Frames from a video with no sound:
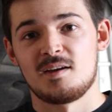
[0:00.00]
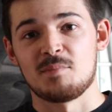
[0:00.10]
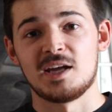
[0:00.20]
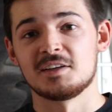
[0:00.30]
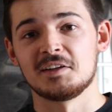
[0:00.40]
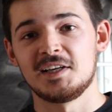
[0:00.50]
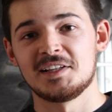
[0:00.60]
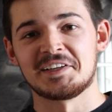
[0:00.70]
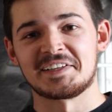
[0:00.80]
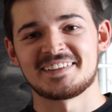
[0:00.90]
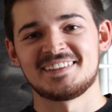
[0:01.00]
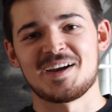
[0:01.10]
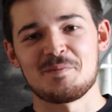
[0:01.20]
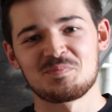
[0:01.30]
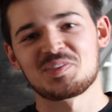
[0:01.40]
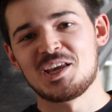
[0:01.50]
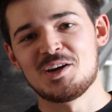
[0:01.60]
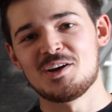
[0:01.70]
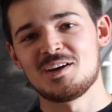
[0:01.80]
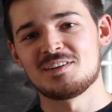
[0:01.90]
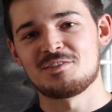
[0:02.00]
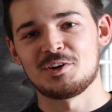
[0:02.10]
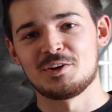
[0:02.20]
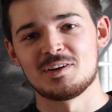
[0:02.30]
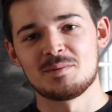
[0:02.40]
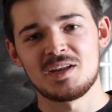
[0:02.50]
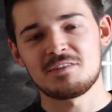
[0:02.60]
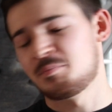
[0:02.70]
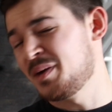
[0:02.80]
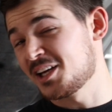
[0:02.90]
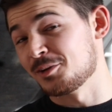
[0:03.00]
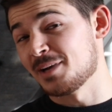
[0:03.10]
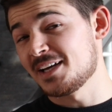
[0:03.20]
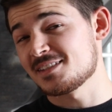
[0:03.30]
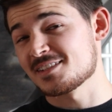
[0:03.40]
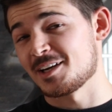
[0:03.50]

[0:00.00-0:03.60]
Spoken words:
manually, like, yeah, you're in for a bit of a pickle, mate.